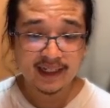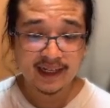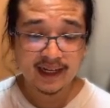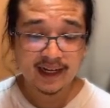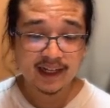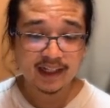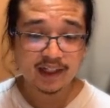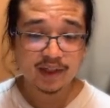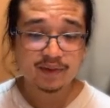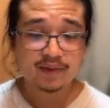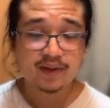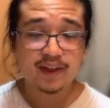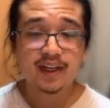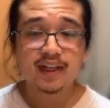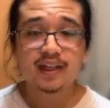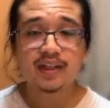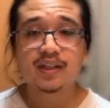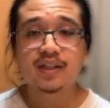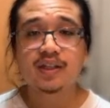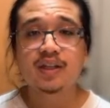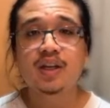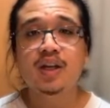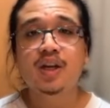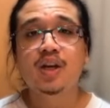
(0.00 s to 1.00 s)
kinds of
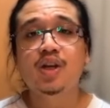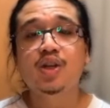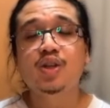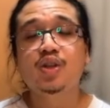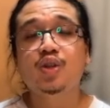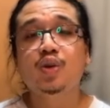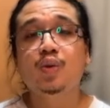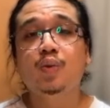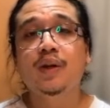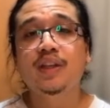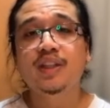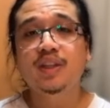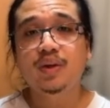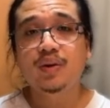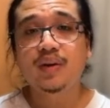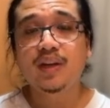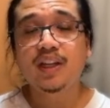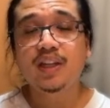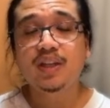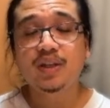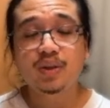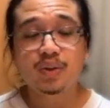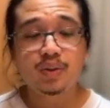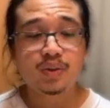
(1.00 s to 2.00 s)
things. So what you
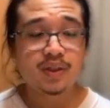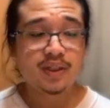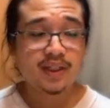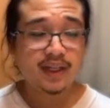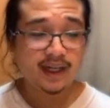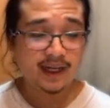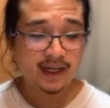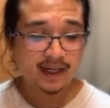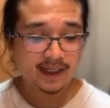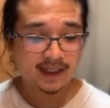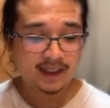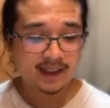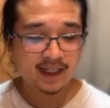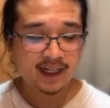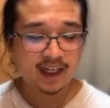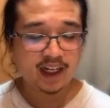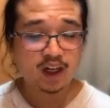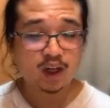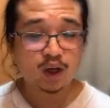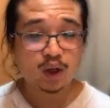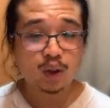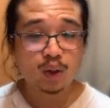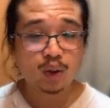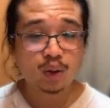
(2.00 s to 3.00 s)
can use is the
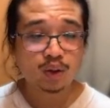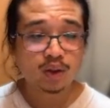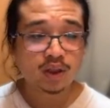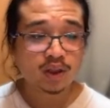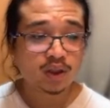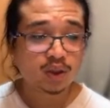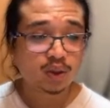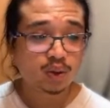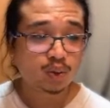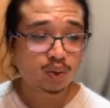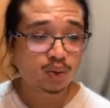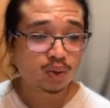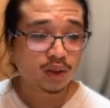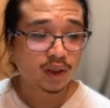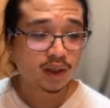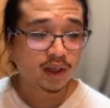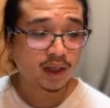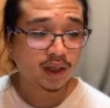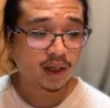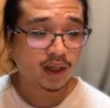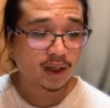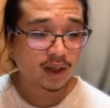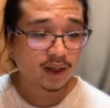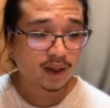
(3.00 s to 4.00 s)
clone
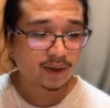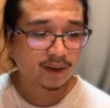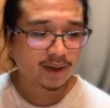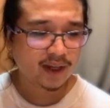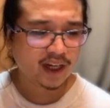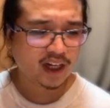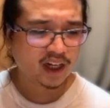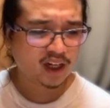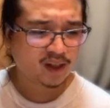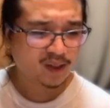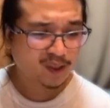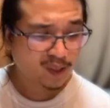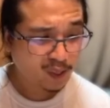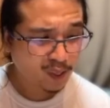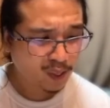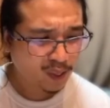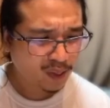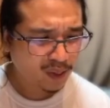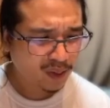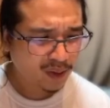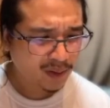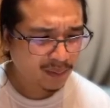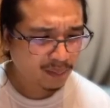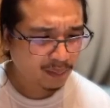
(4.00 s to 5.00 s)
tool, the
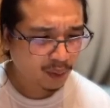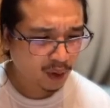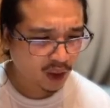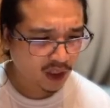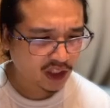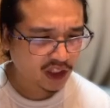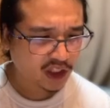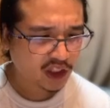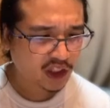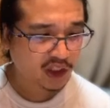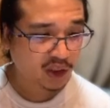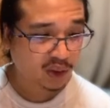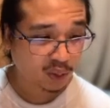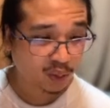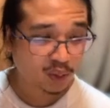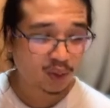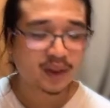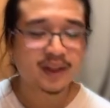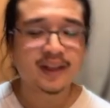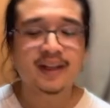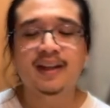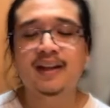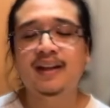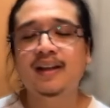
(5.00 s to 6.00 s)
clone brush
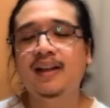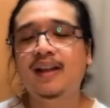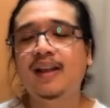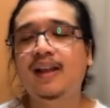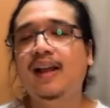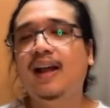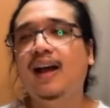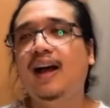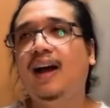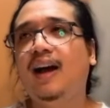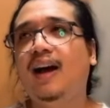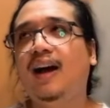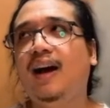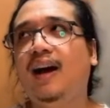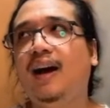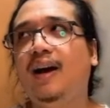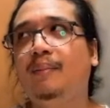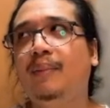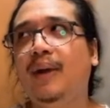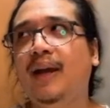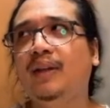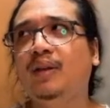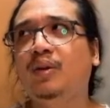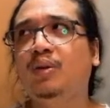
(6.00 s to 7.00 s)
tool.
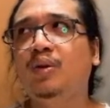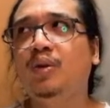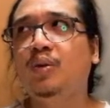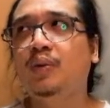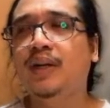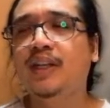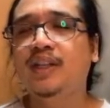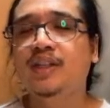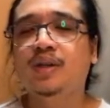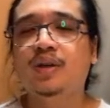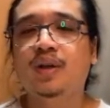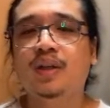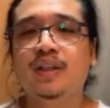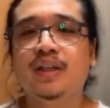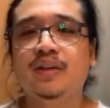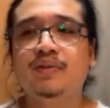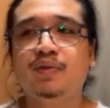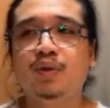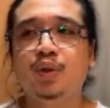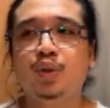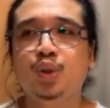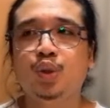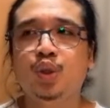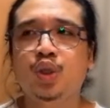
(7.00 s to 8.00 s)
I don't know what it's called in
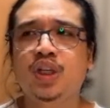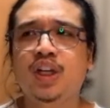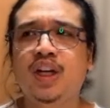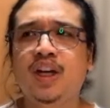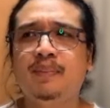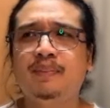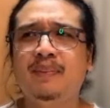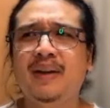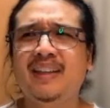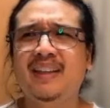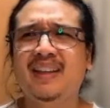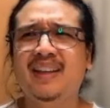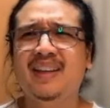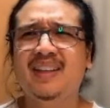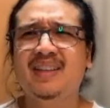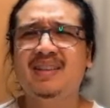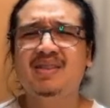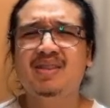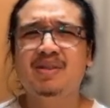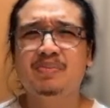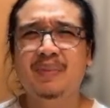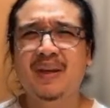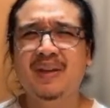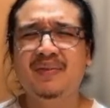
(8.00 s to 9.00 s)
Photoshop. I think
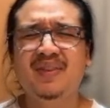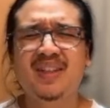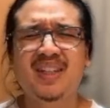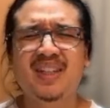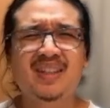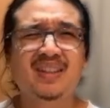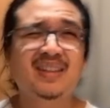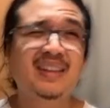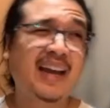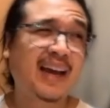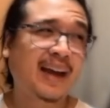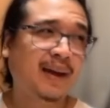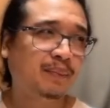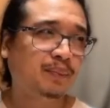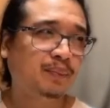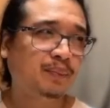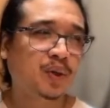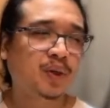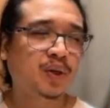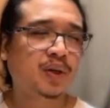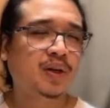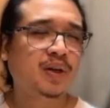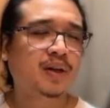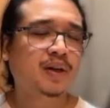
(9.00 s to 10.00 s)
it's maybe stamp,
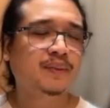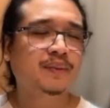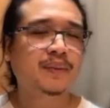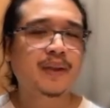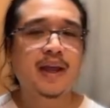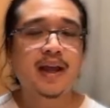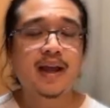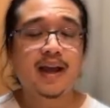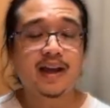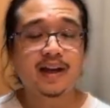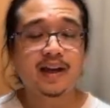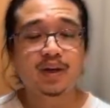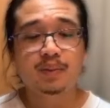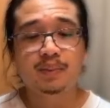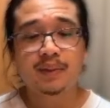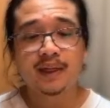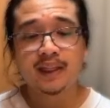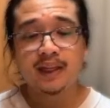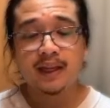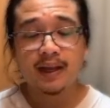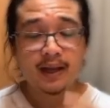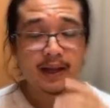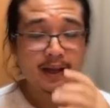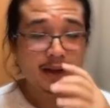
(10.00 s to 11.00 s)
or I don't know.
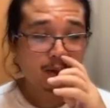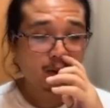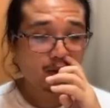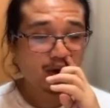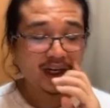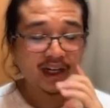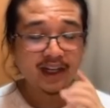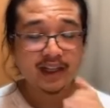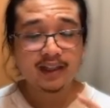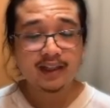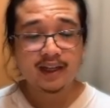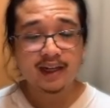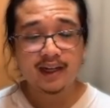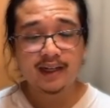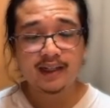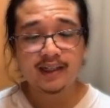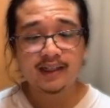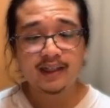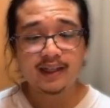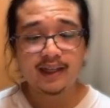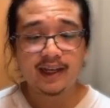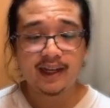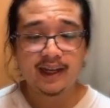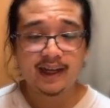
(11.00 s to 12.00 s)
But what it
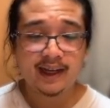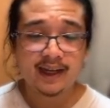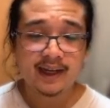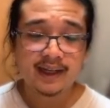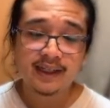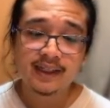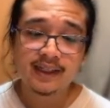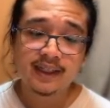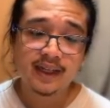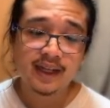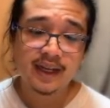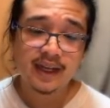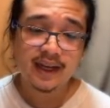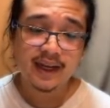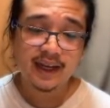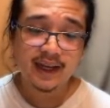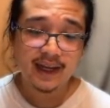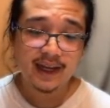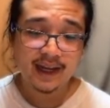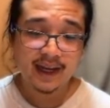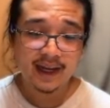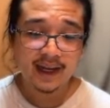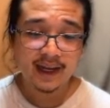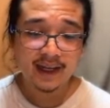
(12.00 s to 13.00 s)
does is
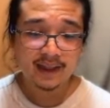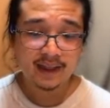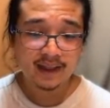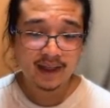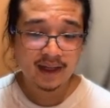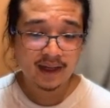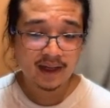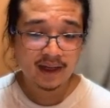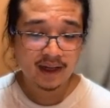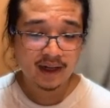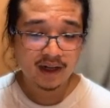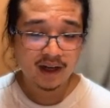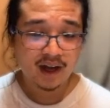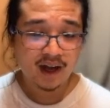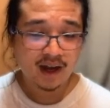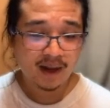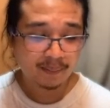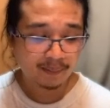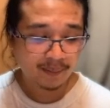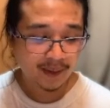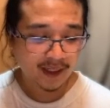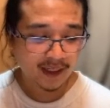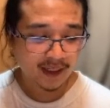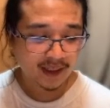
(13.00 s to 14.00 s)
it
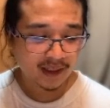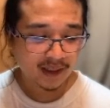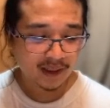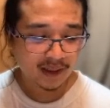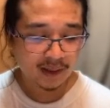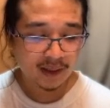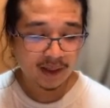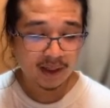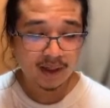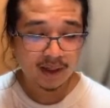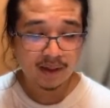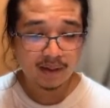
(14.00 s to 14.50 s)
copies